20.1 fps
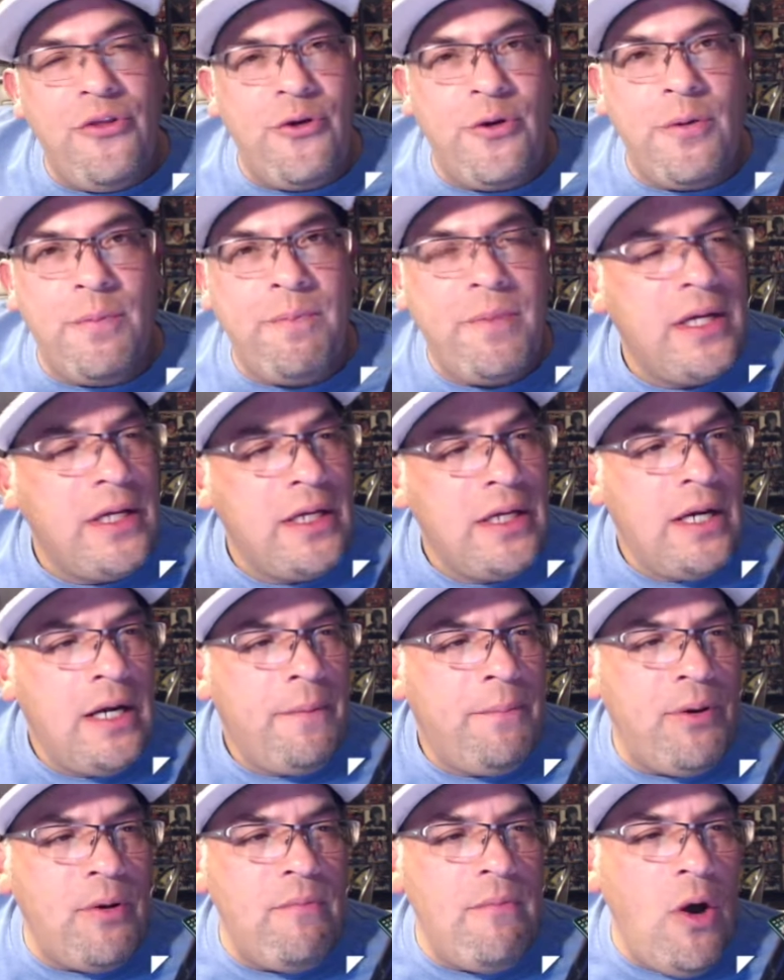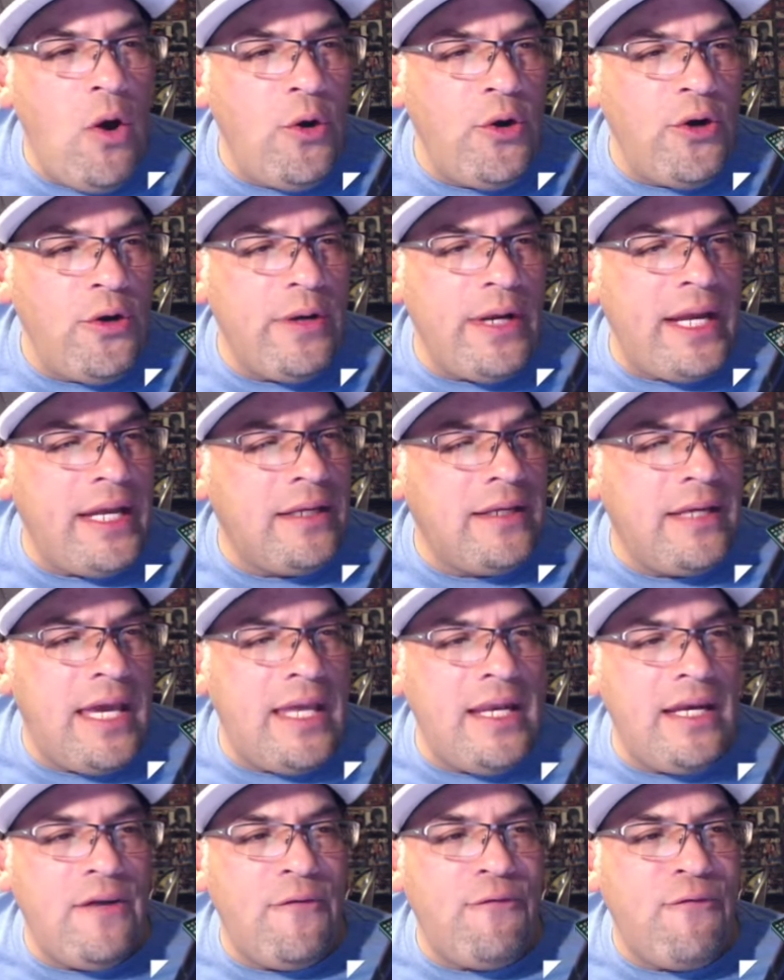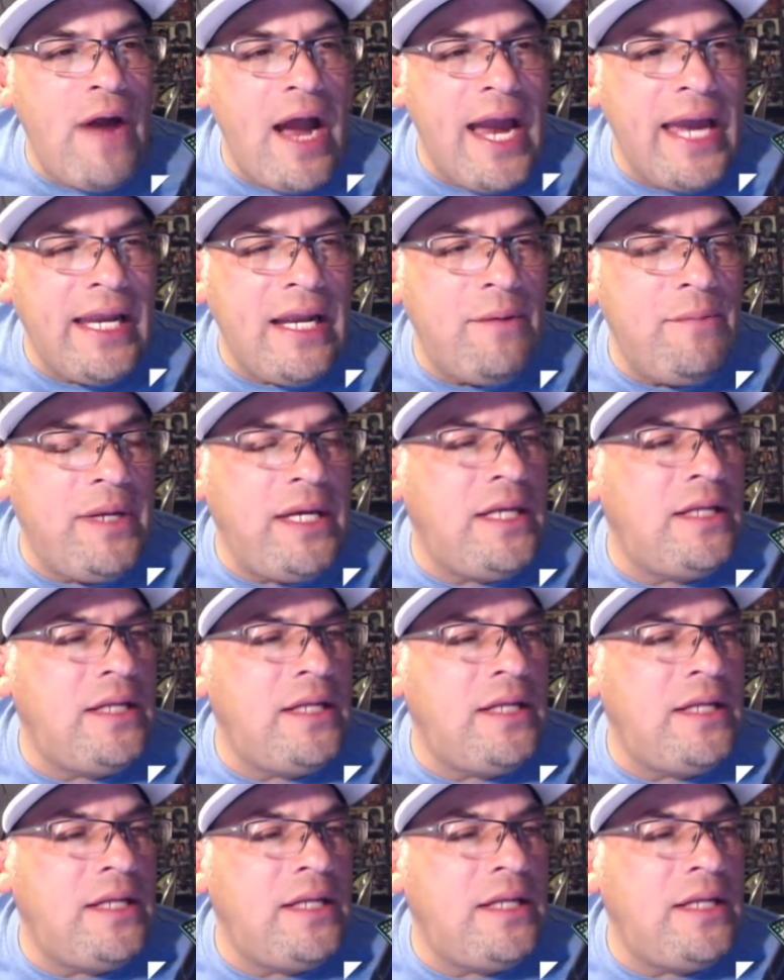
or or he's locked until this is cleared.